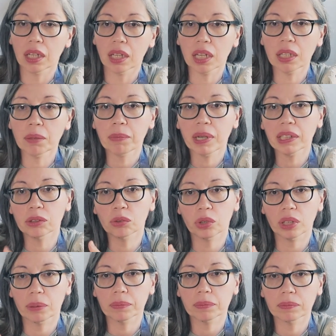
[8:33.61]
In my
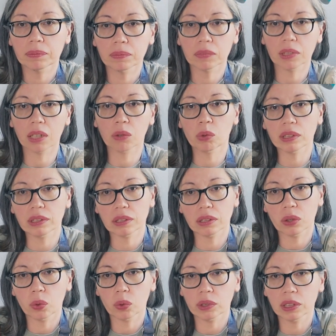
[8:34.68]
dream there was
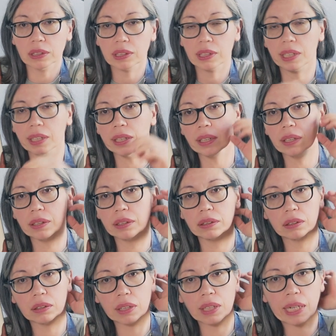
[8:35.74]
this
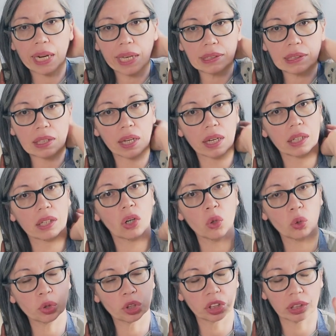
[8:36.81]
clear glass-like
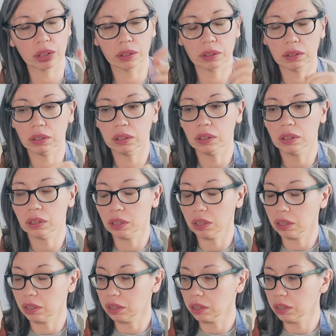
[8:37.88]
ocean,
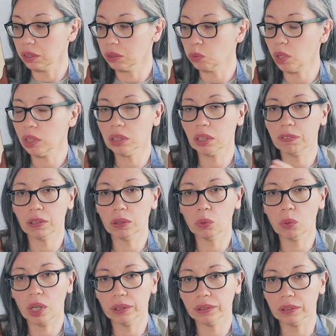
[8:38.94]
wonderful
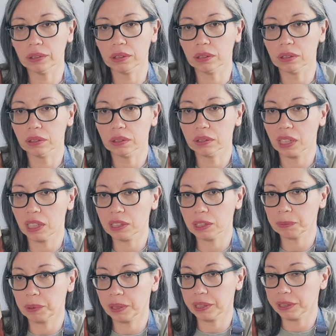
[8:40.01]
water,
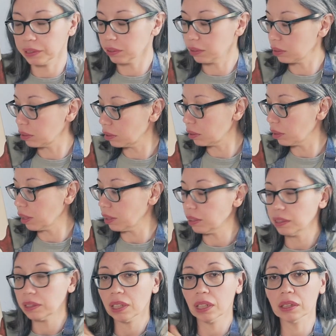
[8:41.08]
transparent, and
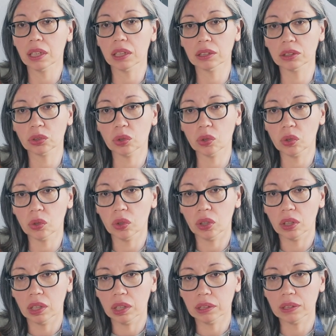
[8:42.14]
inside I saw
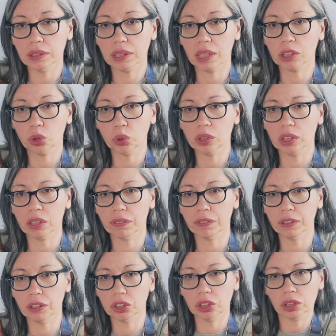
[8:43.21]
this exotic
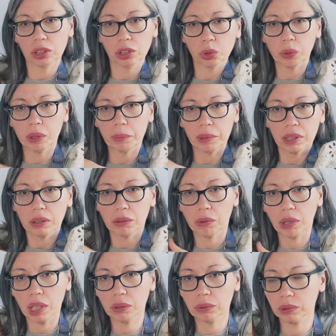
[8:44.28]
fish swimming
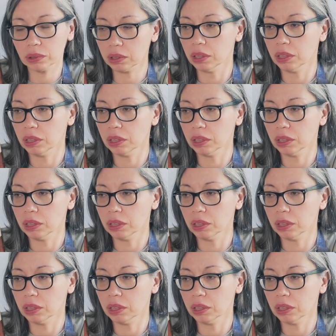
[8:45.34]
around,